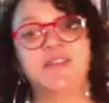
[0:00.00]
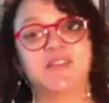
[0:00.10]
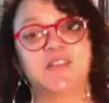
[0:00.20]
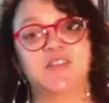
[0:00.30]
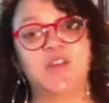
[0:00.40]

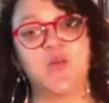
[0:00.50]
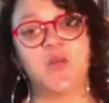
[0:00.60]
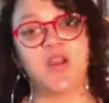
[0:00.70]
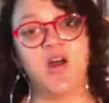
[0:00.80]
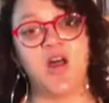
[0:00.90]
is
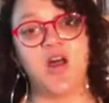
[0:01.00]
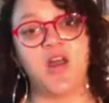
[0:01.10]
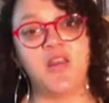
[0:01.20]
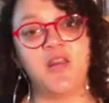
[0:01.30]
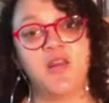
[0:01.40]
going on,
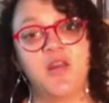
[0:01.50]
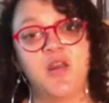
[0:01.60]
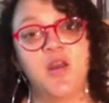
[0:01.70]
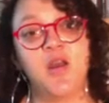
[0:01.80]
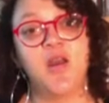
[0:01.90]

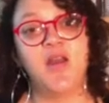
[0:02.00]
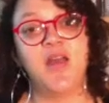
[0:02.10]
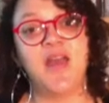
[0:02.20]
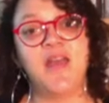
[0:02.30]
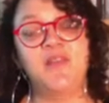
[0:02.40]

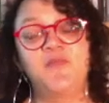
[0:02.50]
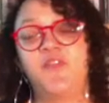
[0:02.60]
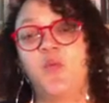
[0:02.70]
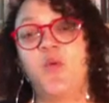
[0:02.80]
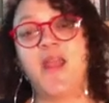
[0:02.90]
and
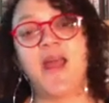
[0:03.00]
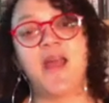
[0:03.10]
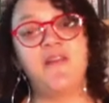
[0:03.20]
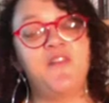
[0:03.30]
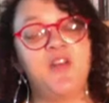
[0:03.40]
for
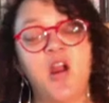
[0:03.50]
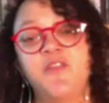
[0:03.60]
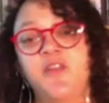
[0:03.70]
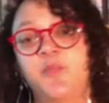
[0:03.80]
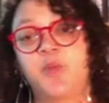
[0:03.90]
whatever are
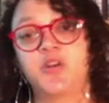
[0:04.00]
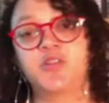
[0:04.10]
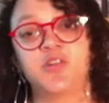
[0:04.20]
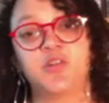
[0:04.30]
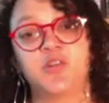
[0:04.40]
their
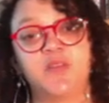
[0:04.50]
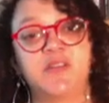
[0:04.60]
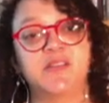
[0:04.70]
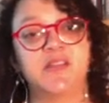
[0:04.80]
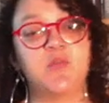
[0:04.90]
personal
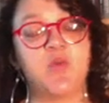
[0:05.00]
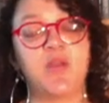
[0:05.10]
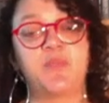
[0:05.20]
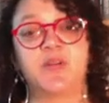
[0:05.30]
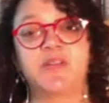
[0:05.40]
reasons, they want
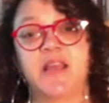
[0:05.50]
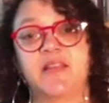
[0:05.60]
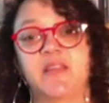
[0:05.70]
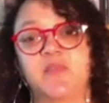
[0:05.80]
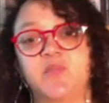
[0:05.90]
to
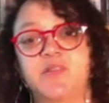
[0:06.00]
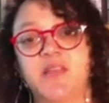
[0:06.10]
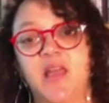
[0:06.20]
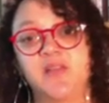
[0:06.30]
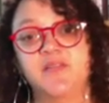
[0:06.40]
protect
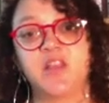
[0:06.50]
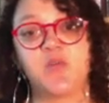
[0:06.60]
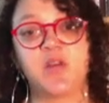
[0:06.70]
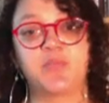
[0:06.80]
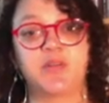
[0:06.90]
themselves, they
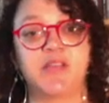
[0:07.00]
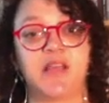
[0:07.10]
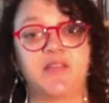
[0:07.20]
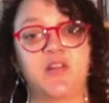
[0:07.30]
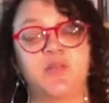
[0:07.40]
want to
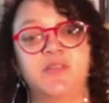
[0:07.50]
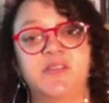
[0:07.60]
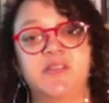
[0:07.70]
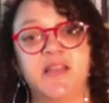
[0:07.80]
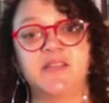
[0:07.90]
protect their own
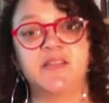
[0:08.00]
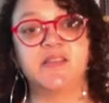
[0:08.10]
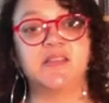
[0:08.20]
stances,